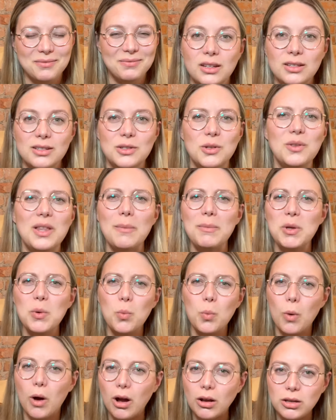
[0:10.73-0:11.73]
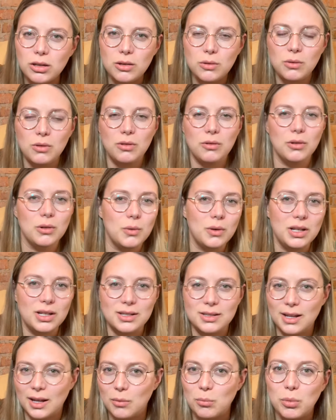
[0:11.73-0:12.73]
So let me walk you through an
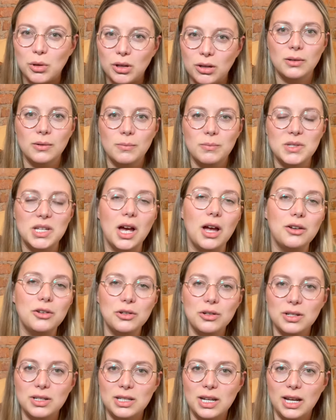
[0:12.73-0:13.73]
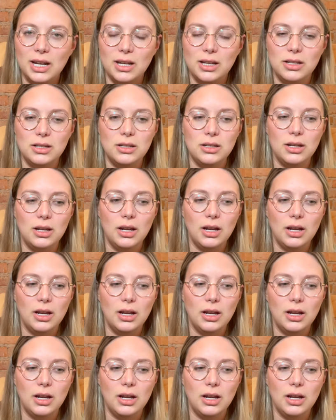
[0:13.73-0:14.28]
example to understand